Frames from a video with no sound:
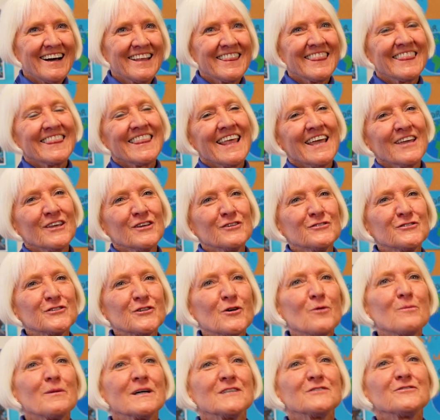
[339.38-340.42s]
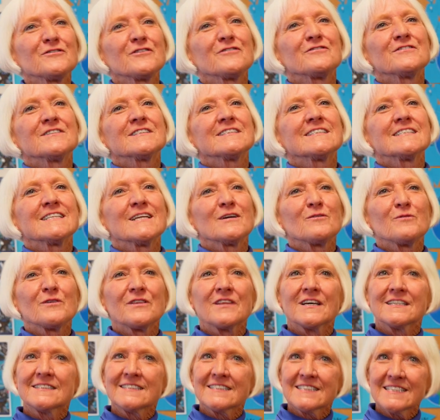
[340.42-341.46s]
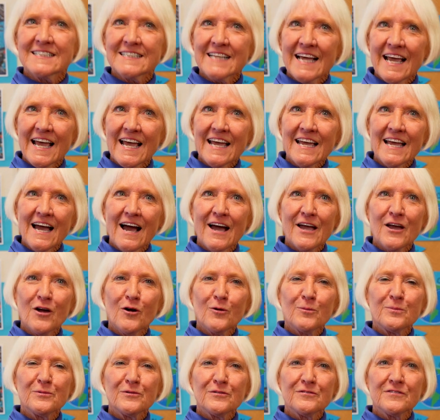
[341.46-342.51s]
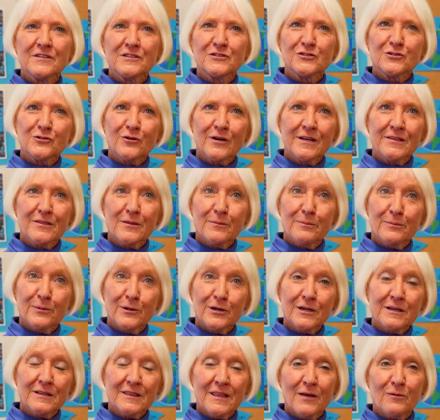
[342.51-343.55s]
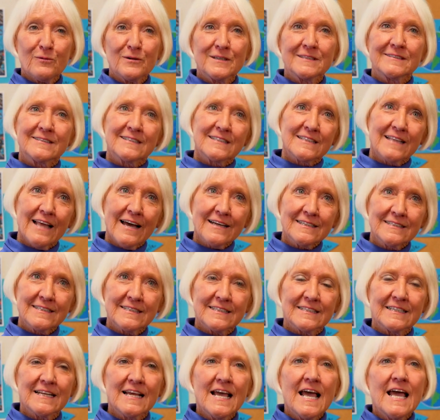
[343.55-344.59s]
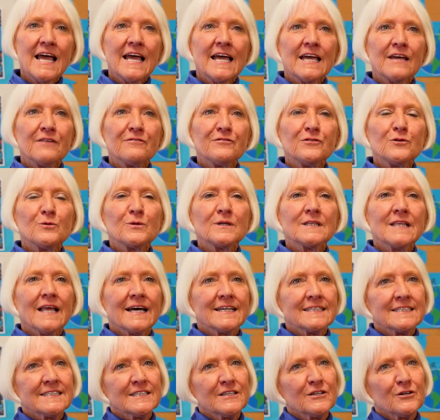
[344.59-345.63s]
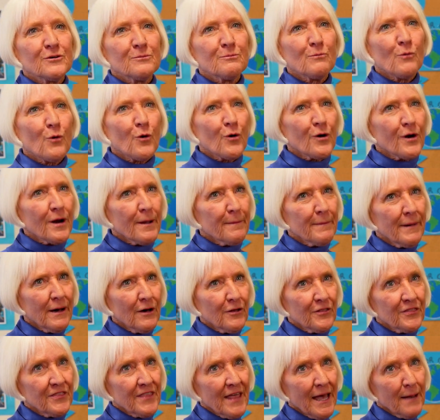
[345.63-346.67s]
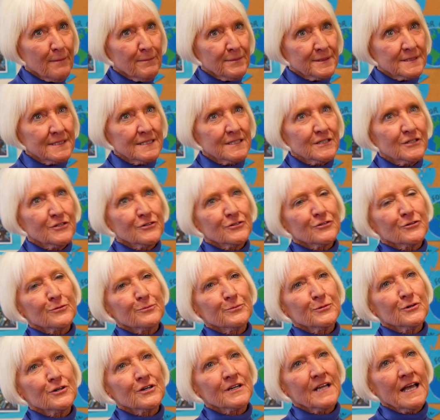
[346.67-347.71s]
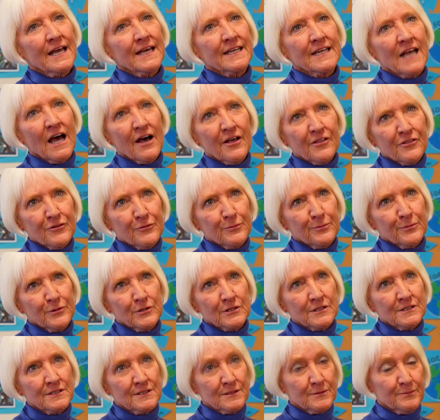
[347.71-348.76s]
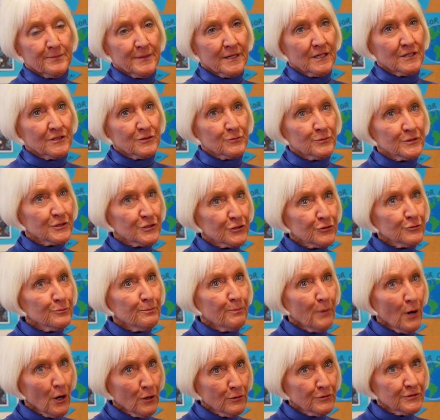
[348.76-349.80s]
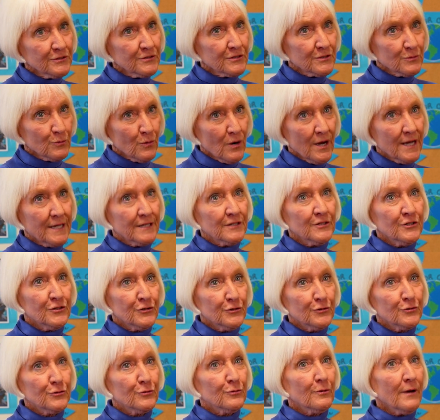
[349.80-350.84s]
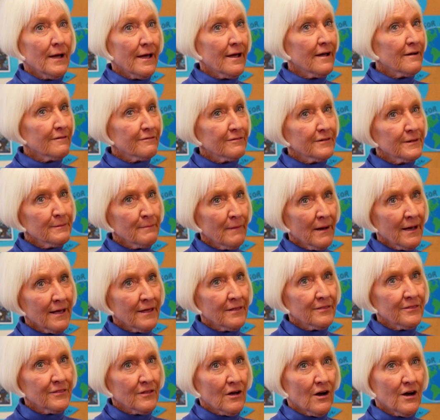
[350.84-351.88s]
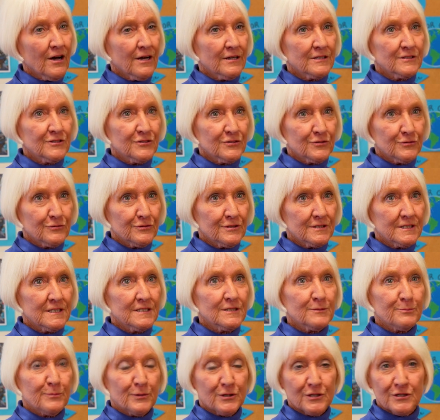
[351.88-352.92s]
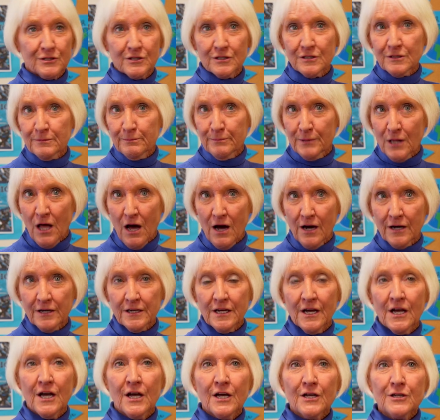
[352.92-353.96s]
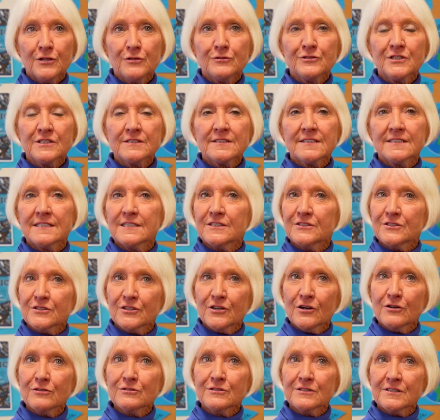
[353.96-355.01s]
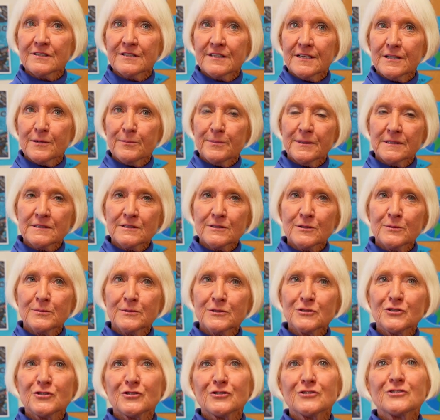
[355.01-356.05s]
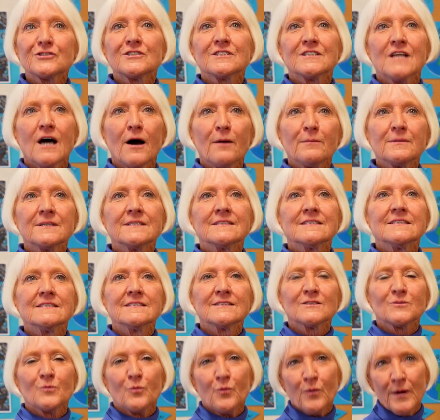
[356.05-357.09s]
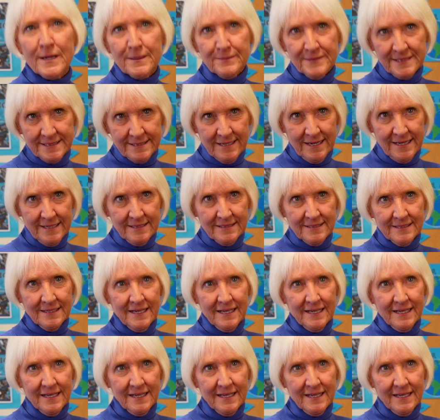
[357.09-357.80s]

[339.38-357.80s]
Thank you so much for visiting with us today. I hope you've enjoyed the book that we selected. If you would like to hear more about that particular book and other books, because we do post one new every month on Susie's Book Nook blog, you just need to go to the Episcopal Church in Almaden's website.